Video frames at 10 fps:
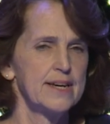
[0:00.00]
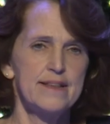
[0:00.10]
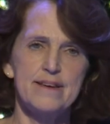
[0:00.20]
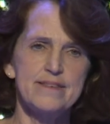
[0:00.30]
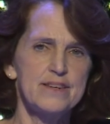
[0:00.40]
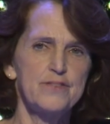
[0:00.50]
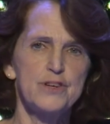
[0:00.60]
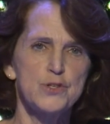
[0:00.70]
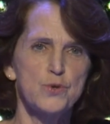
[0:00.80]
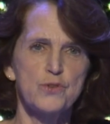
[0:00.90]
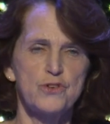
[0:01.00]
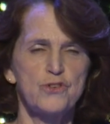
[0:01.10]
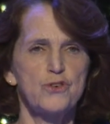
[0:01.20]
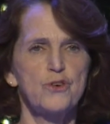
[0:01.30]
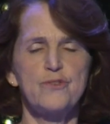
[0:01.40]
These individuals
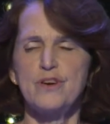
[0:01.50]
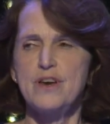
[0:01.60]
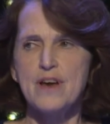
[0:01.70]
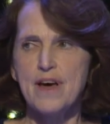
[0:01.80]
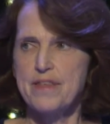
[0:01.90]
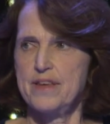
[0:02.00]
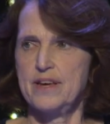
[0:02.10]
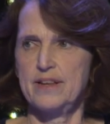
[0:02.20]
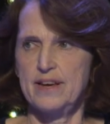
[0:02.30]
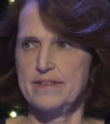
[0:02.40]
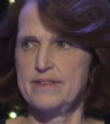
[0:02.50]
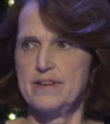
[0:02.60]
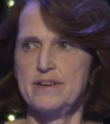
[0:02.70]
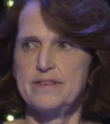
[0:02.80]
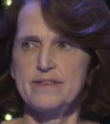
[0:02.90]
deserve nothing less
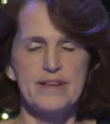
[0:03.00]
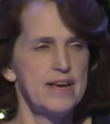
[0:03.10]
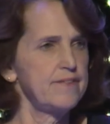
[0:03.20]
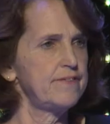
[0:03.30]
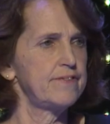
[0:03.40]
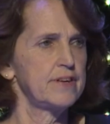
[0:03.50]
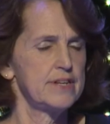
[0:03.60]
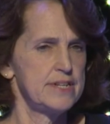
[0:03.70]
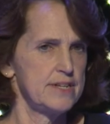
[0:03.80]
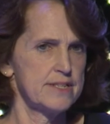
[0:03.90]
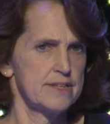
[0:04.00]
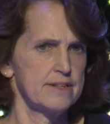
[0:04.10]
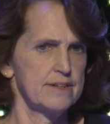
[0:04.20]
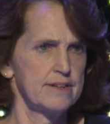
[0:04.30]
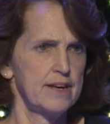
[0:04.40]
than a safe, decent,
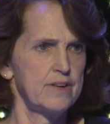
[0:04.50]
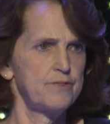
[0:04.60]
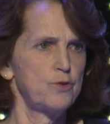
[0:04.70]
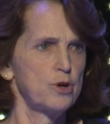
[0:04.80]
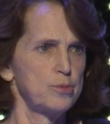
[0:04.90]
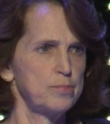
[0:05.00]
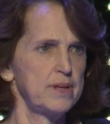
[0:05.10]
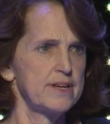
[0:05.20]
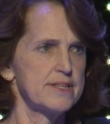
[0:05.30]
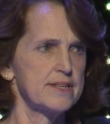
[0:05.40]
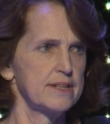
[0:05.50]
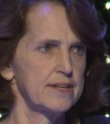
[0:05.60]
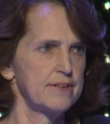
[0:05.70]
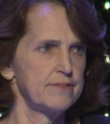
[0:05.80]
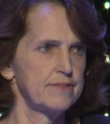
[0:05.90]
and affordable place to
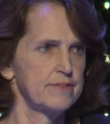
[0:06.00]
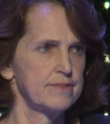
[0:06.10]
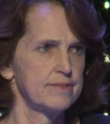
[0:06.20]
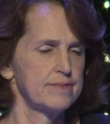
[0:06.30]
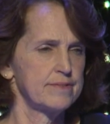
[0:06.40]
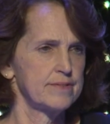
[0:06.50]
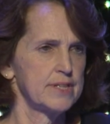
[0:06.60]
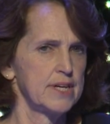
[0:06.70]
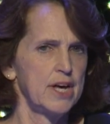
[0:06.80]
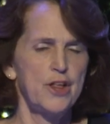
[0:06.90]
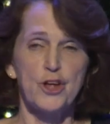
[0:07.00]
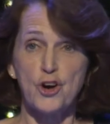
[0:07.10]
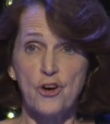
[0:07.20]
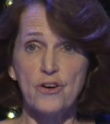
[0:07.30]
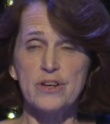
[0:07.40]
live. The
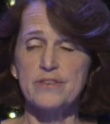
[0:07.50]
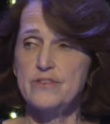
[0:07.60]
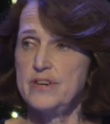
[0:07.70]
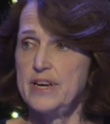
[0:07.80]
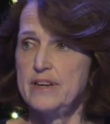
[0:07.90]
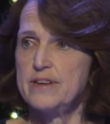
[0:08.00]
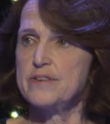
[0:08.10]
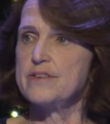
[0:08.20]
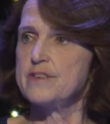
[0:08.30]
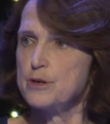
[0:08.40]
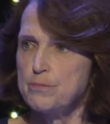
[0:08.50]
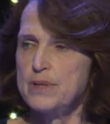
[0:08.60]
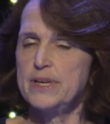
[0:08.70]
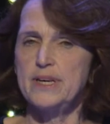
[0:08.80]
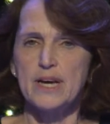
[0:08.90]
current state is
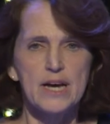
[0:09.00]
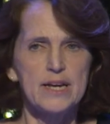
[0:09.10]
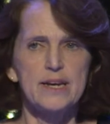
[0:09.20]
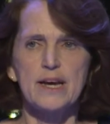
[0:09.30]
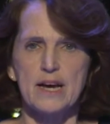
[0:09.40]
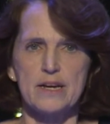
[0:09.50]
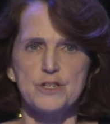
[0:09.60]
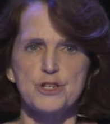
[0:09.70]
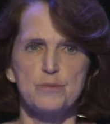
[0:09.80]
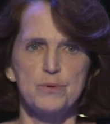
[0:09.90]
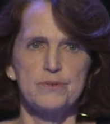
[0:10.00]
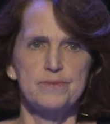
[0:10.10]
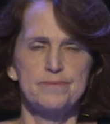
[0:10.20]
simply unconscionable.